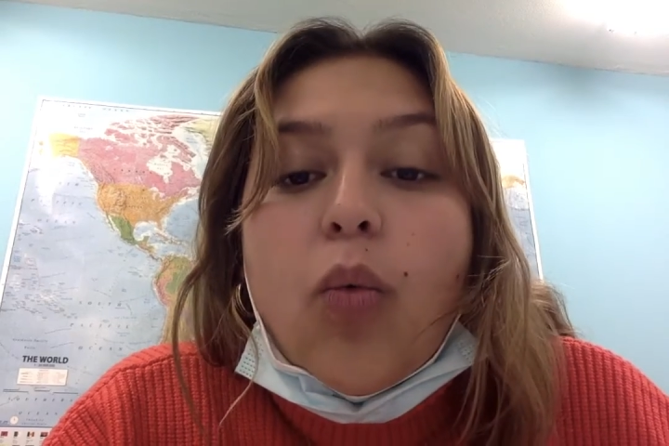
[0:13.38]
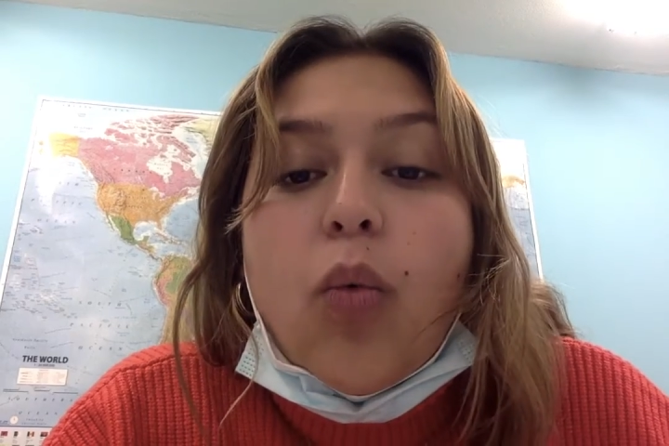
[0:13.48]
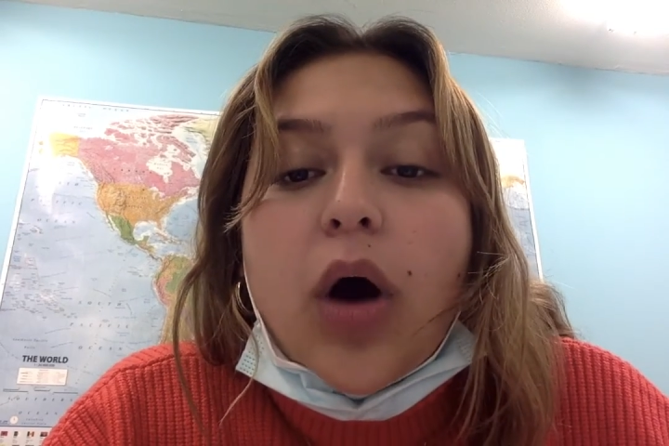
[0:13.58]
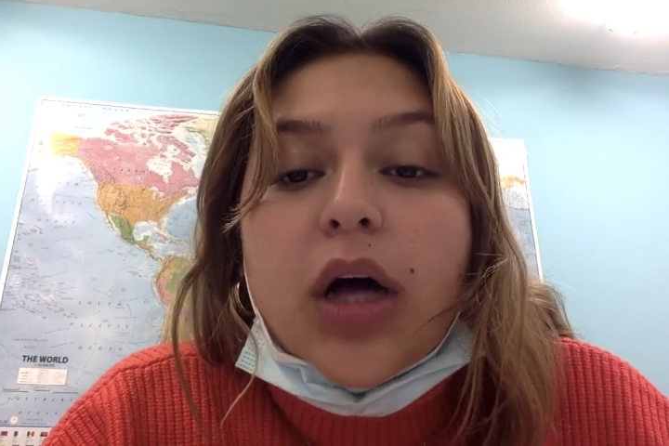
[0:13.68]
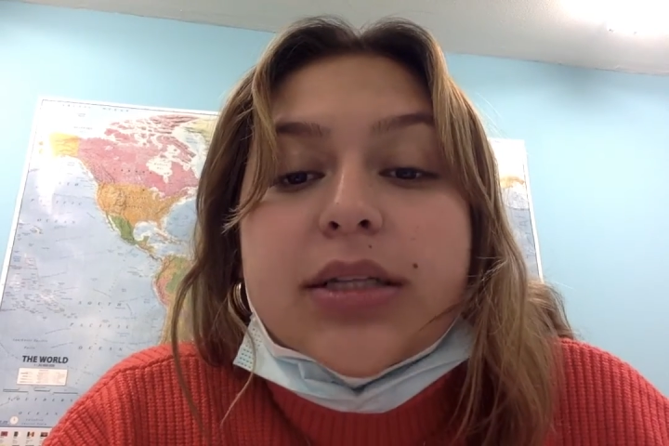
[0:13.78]

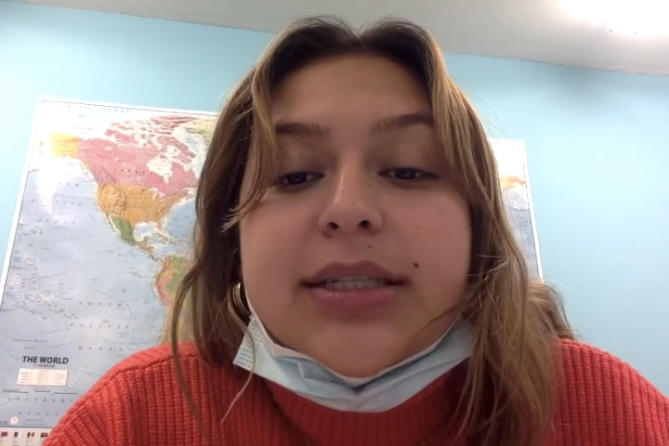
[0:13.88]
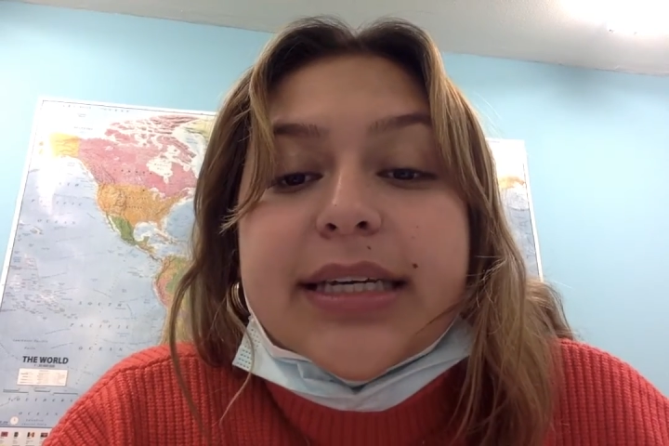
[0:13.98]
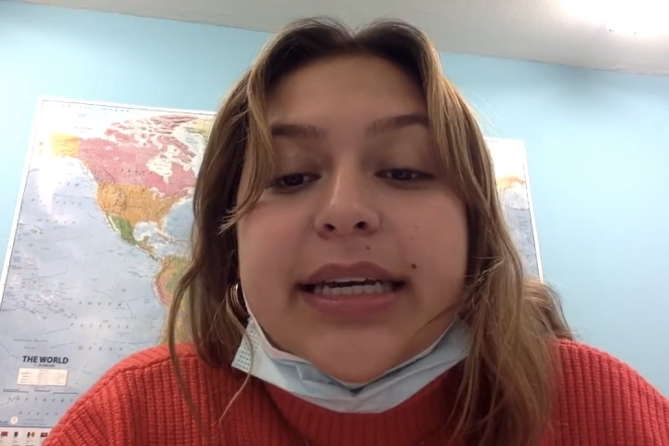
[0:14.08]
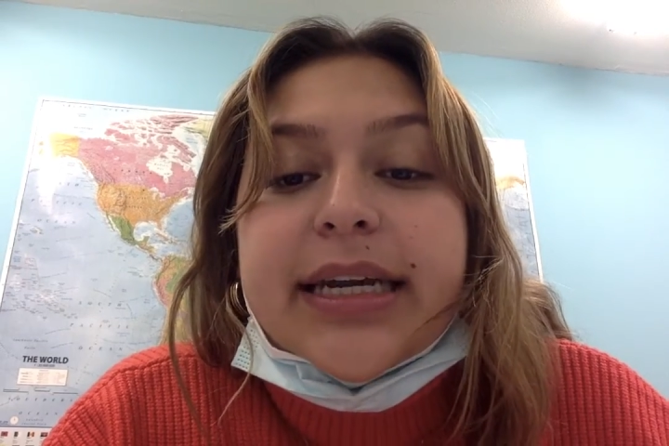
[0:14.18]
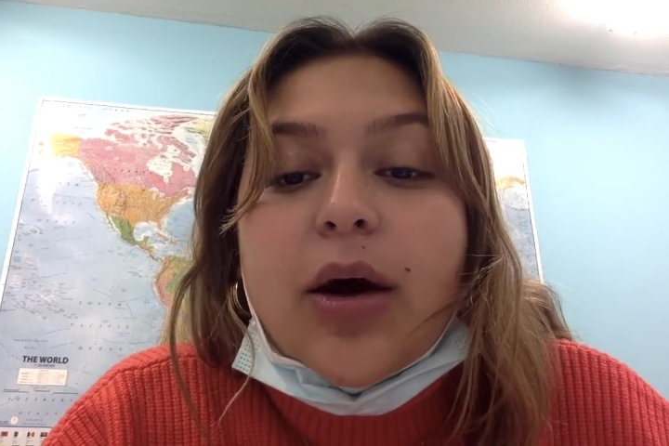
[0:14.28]
once
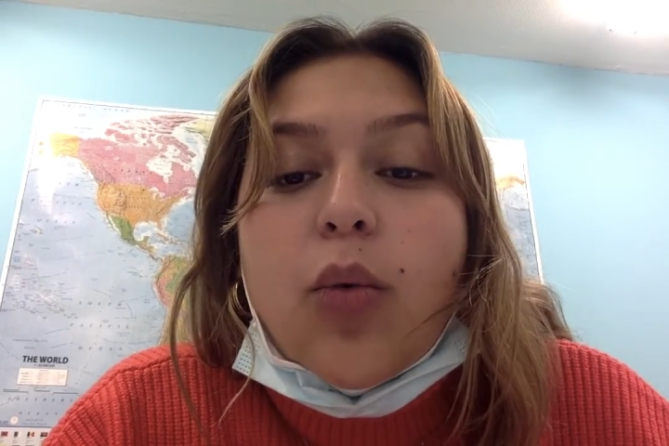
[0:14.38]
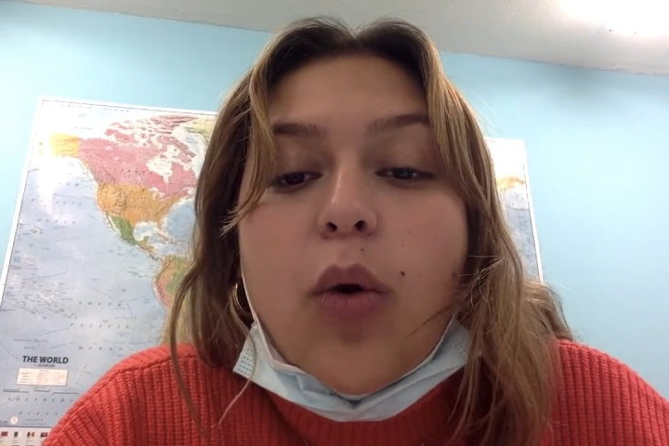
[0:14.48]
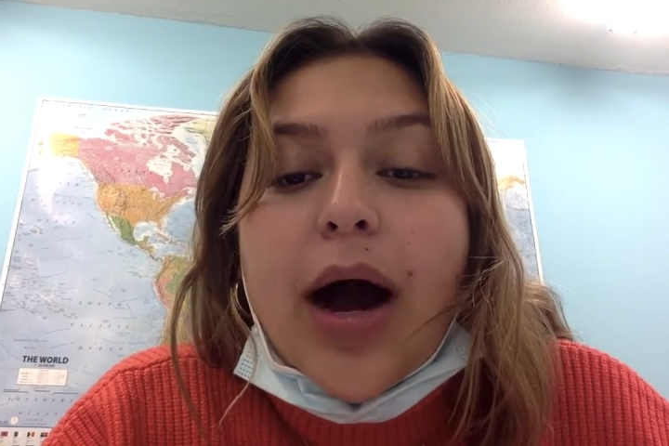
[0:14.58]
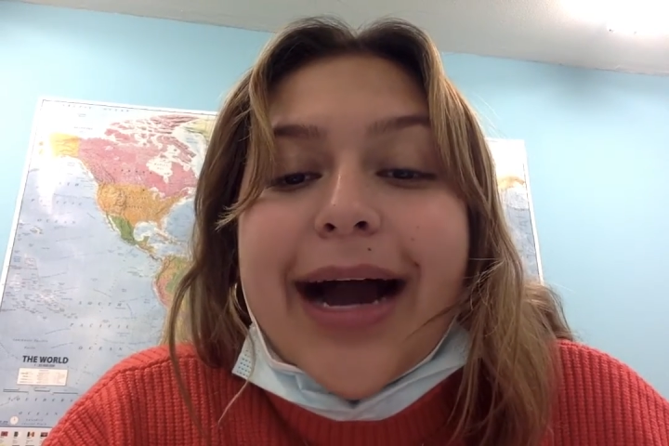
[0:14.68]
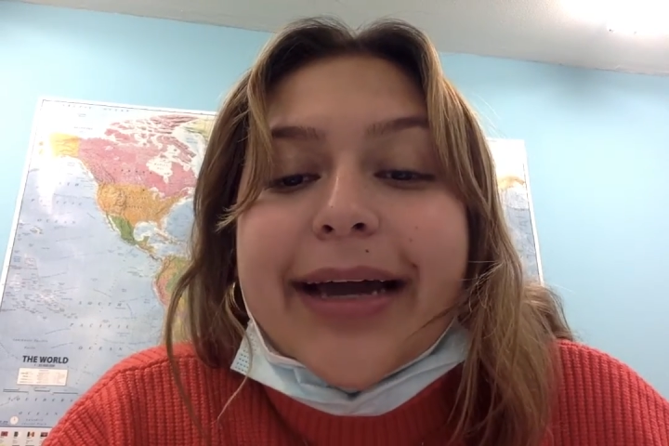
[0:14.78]
in a
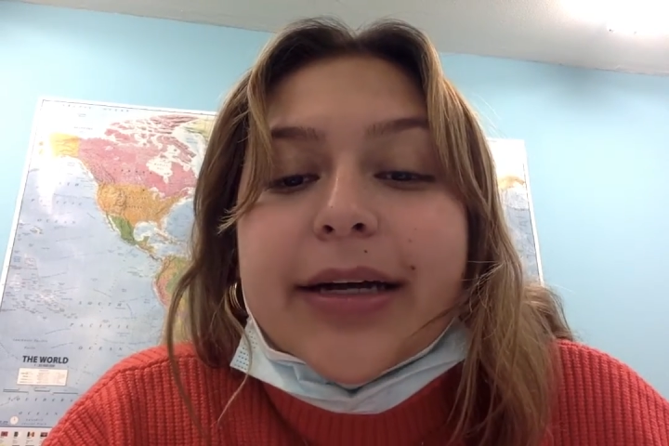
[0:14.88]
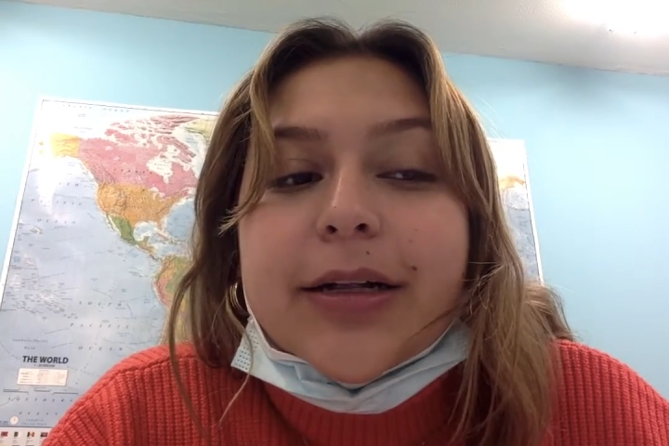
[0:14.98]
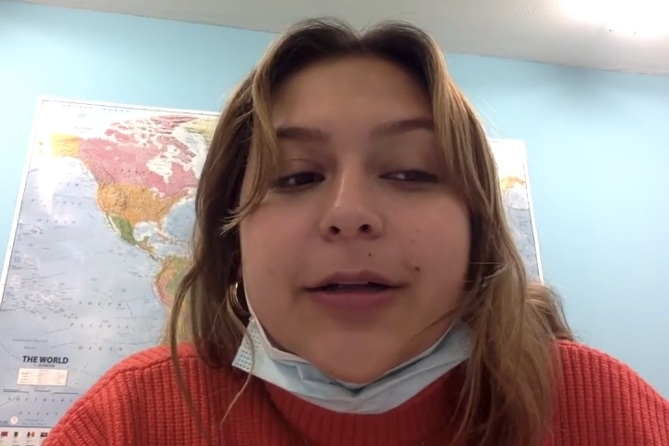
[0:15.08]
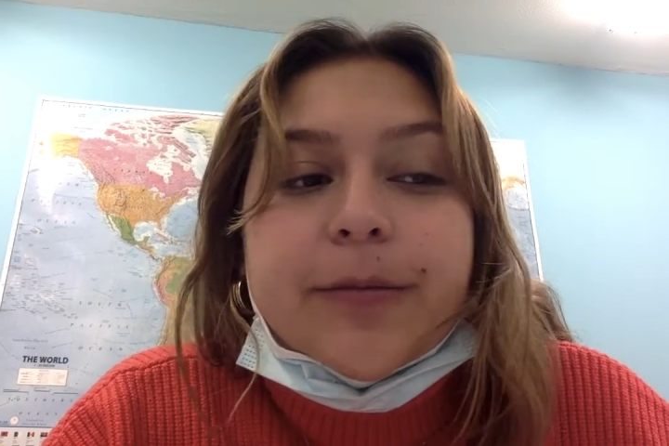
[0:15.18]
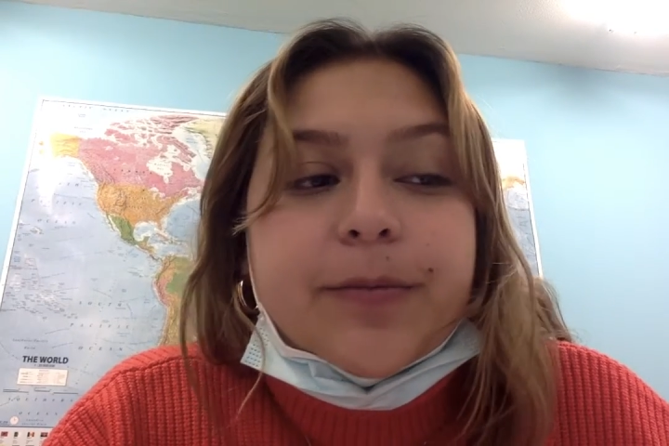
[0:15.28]

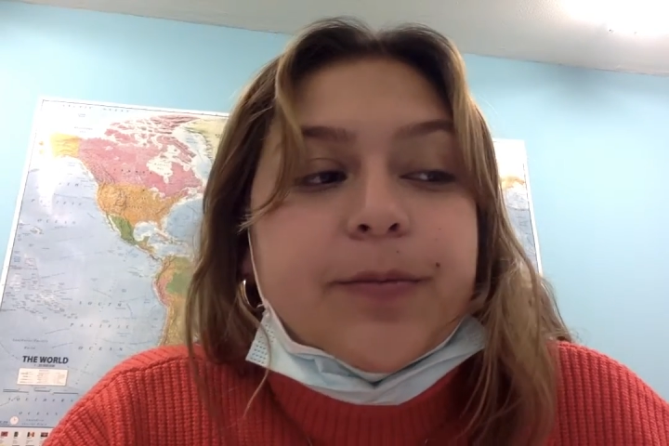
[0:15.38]
while,